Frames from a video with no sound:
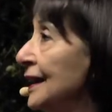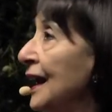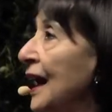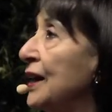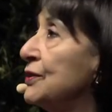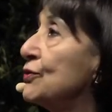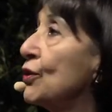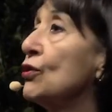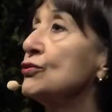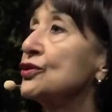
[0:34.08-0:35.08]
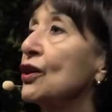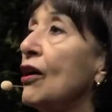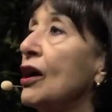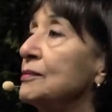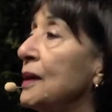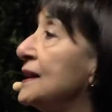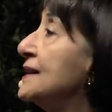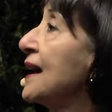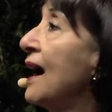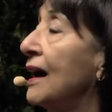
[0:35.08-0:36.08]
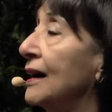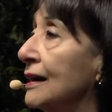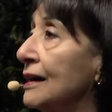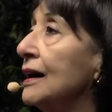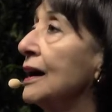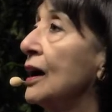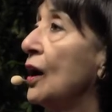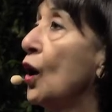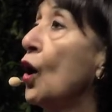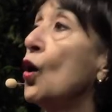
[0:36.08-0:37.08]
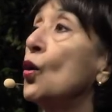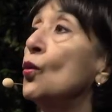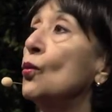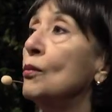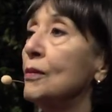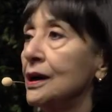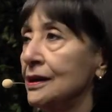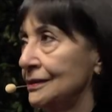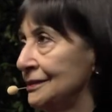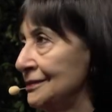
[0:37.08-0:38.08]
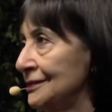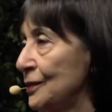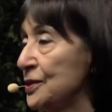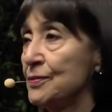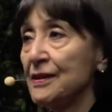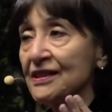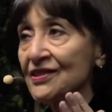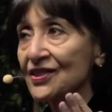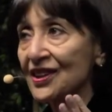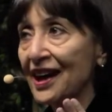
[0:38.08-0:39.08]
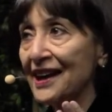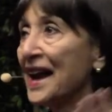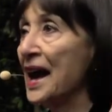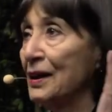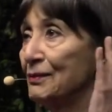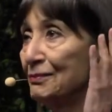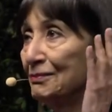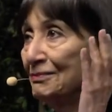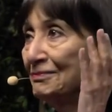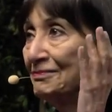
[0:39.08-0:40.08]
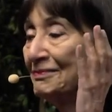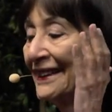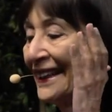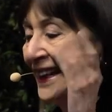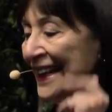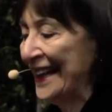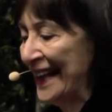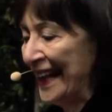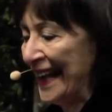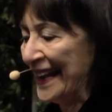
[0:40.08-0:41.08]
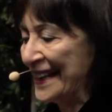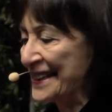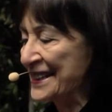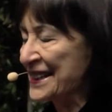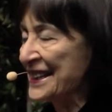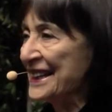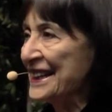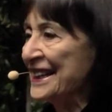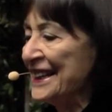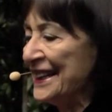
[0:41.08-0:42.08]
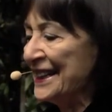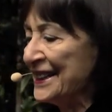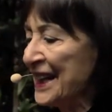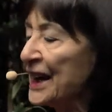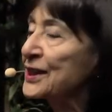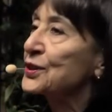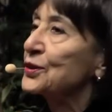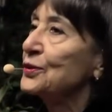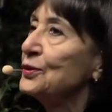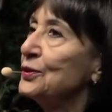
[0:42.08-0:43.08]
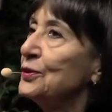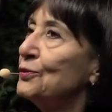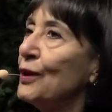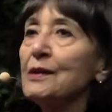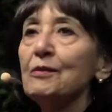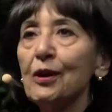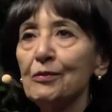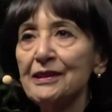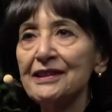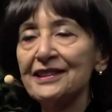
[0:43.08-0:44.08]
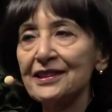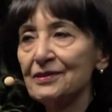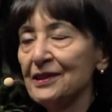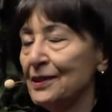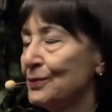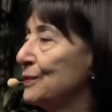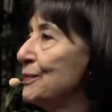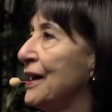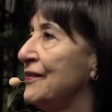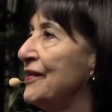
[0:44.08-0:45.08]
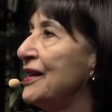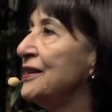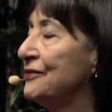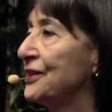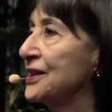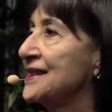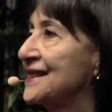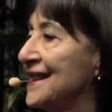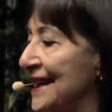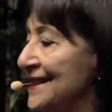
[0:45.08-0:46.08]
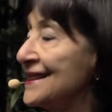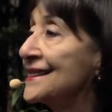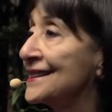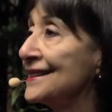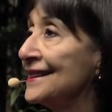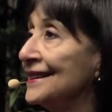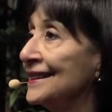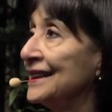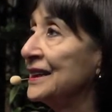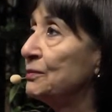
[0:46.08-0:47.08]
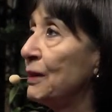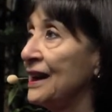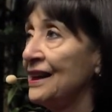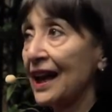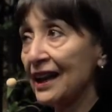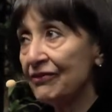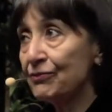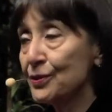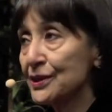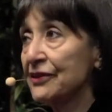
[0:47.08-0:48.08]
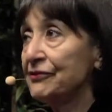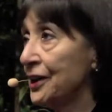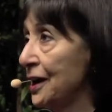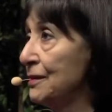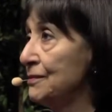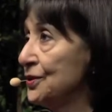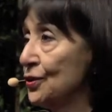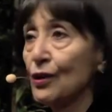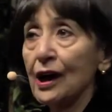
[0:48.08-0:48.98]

and wrote on my tongue, Om, which means I am. And in that one moment, with my very first taste, my life was affirmed, who I